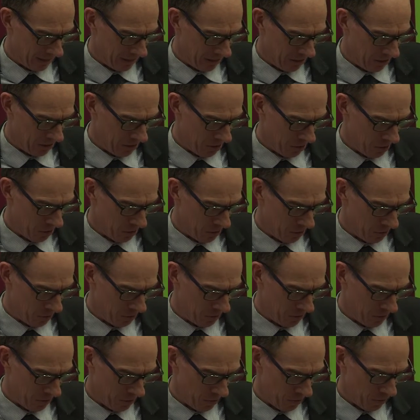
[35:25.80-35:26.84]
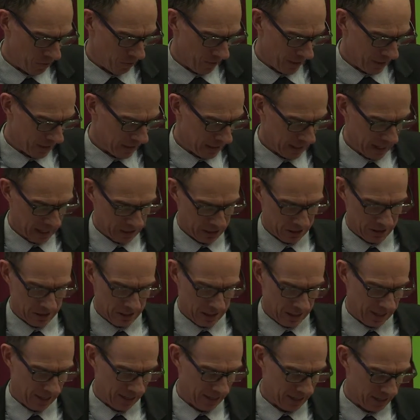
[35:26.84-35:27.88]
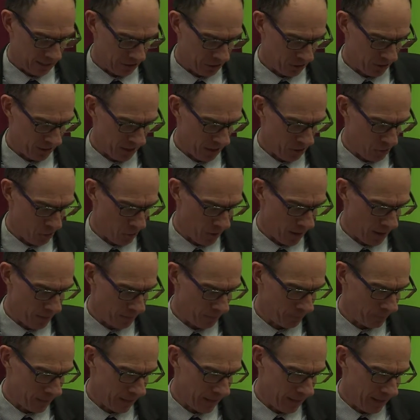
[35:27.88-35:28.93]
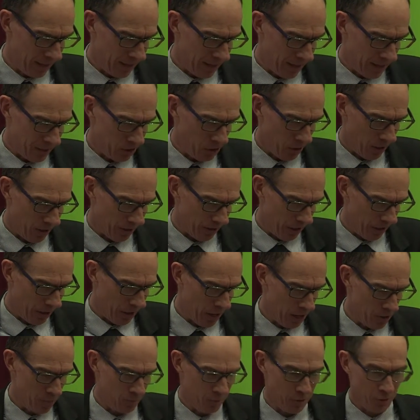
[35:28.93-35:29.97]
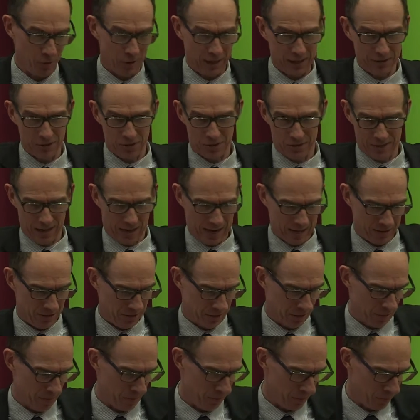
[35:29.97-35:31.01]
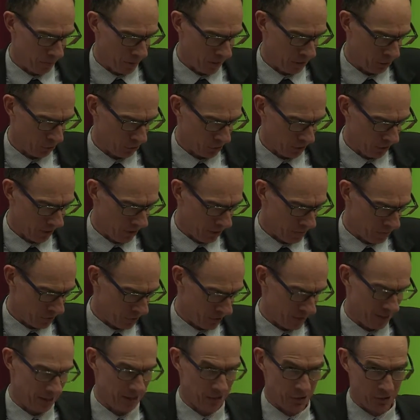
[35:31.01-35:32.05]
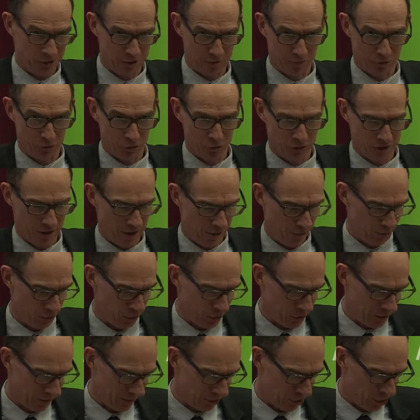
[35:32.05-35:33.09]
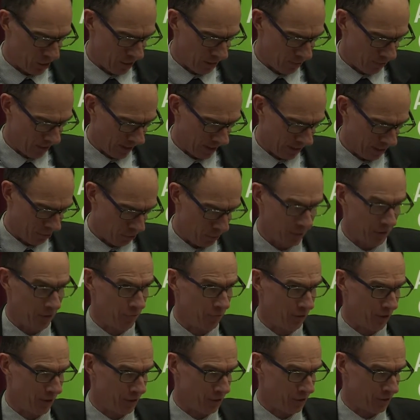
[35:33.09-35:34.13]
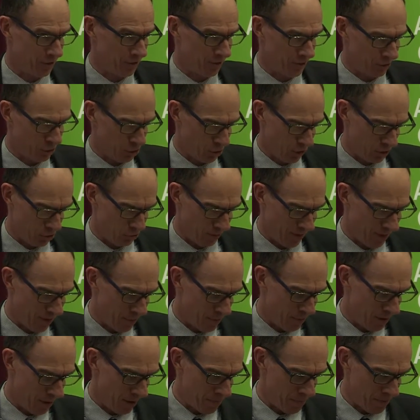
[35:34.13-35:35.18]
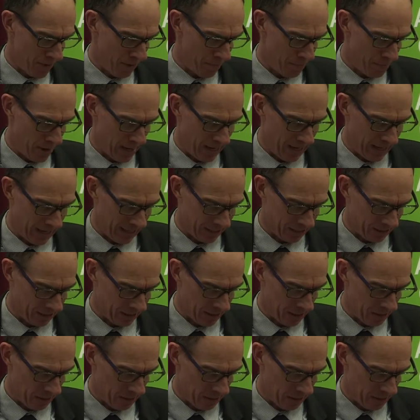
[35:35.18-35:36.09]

do fantastically. So I hope you'll understand, because I'm still a civil servant and chief economic advisor to the Treasury, I might be a bit less